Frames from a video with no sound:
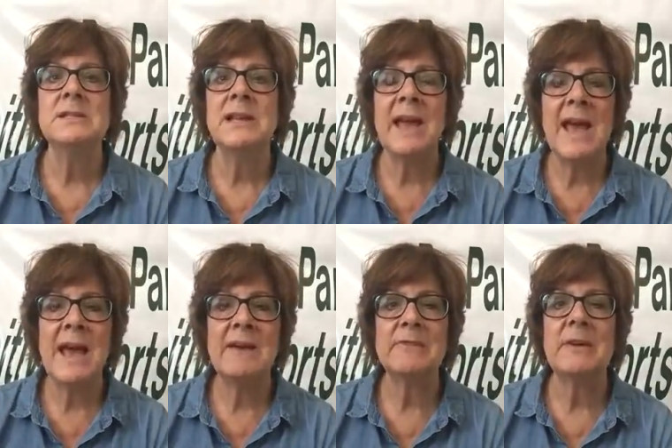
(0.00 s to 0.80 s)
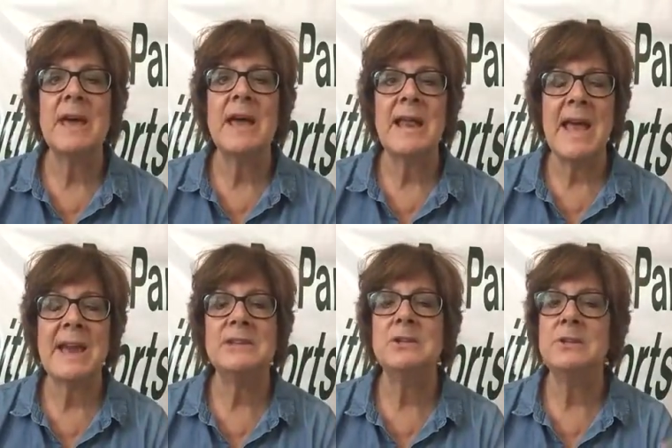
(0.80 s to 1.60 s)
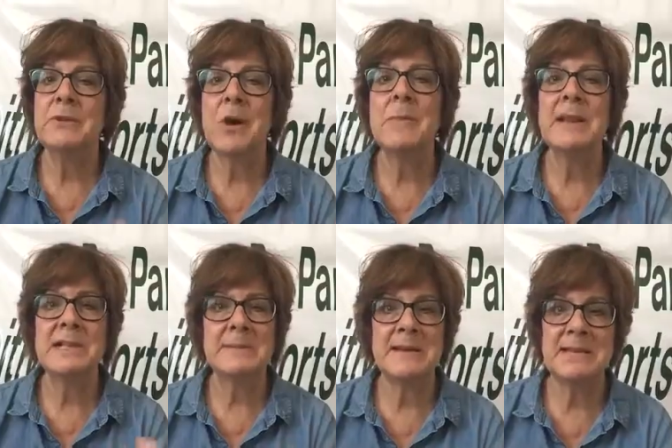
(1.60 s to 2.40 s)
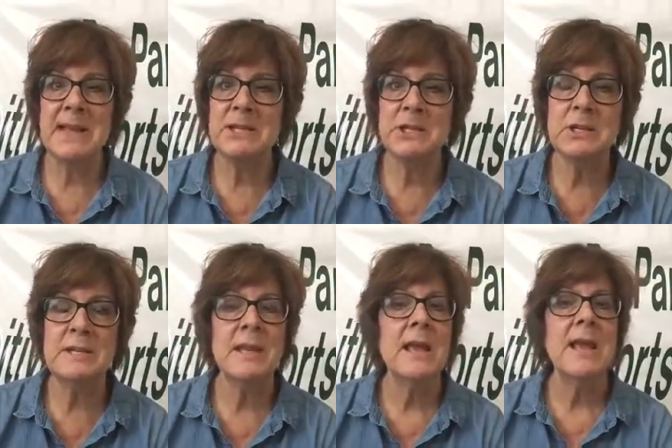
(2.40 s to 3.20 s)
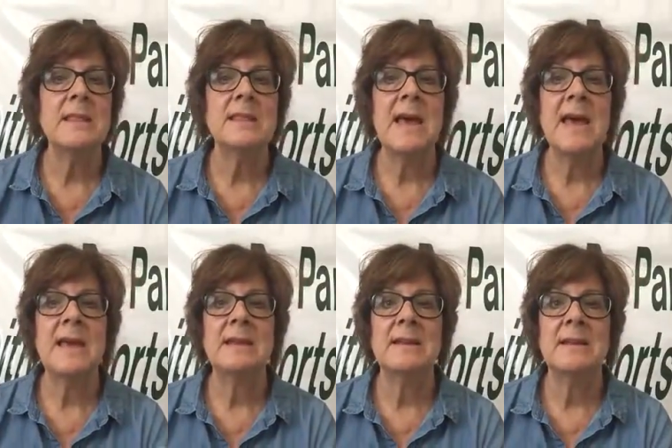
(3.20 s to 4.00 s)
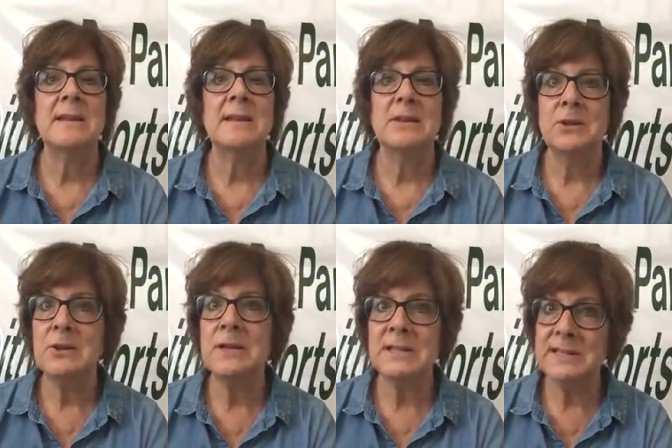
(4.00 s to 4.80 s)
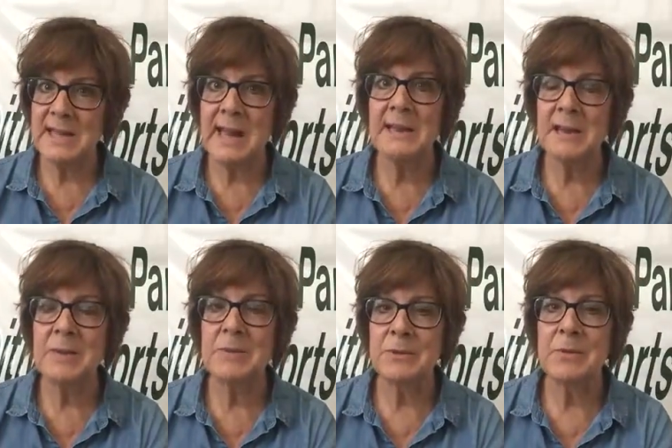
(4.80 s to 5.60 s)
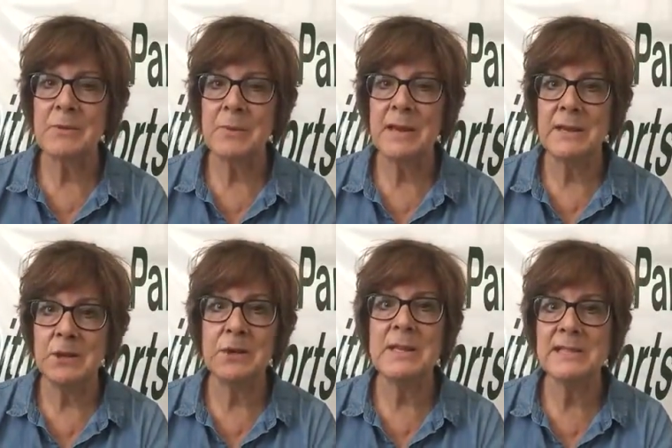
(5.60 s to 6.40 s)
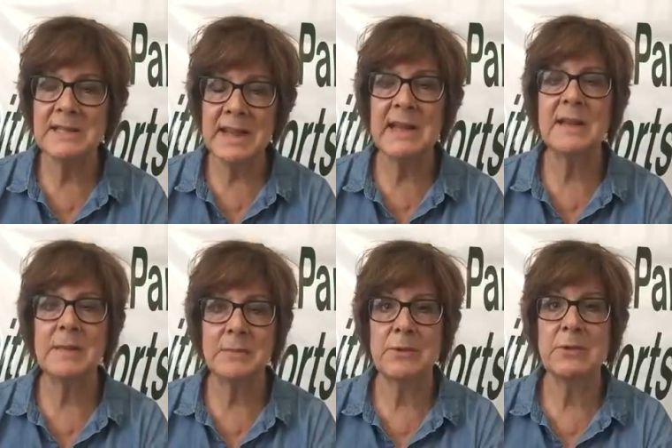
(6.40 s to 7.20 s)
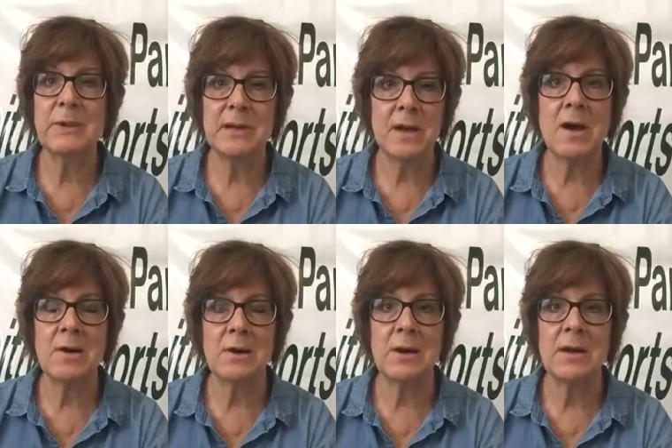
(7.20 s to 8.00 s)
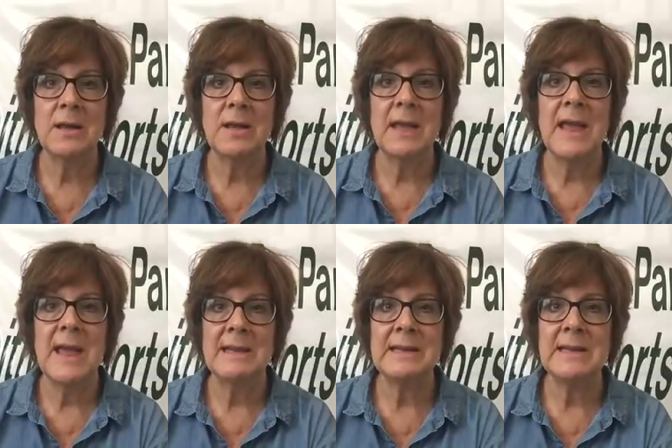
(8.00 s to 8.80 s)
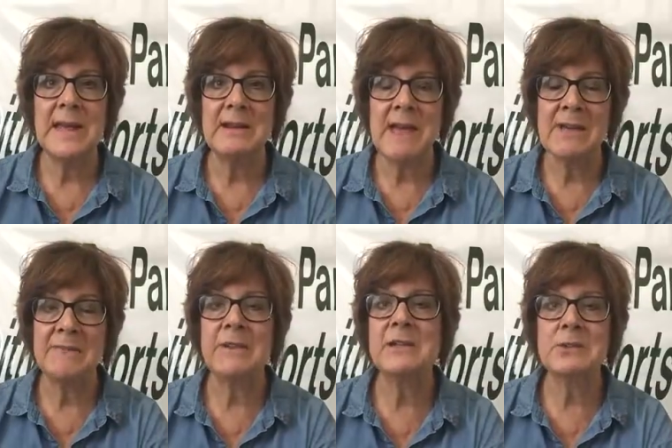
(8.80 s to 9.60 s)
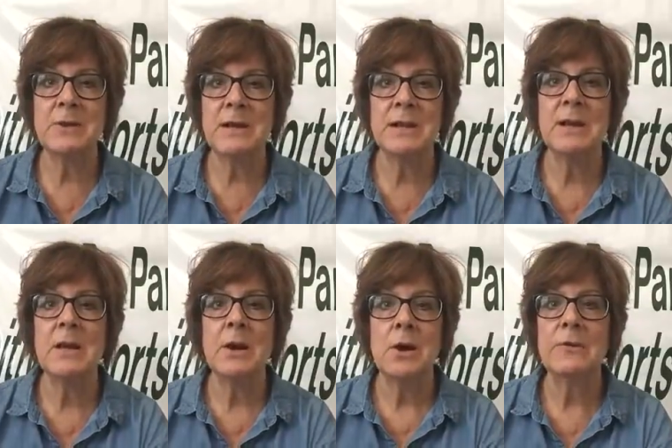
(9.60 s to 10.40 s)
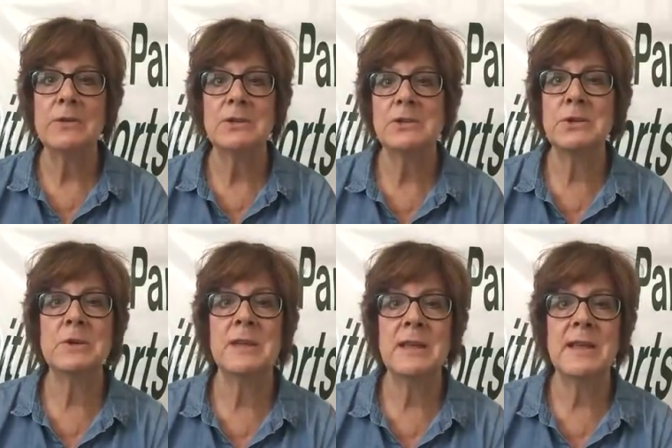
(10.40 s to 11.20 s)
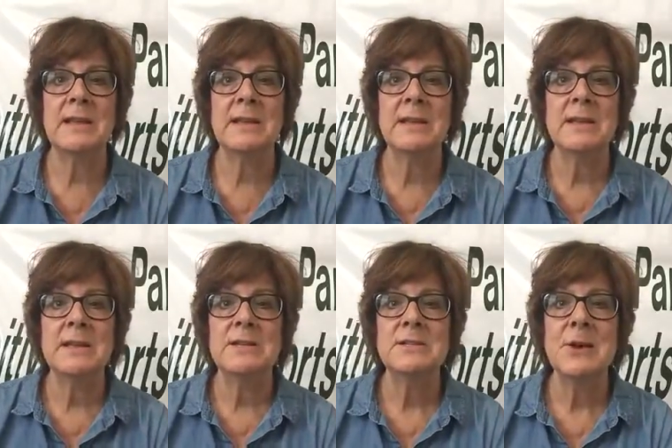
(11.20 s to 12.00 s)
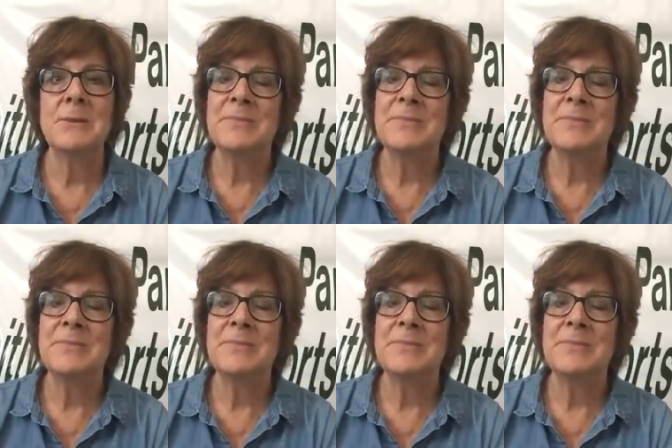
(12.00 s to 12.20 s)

to have an attitude of hope and expectation that your kids can come through and win. Your kids can come through and conquer and, and have victory over a certain thing. So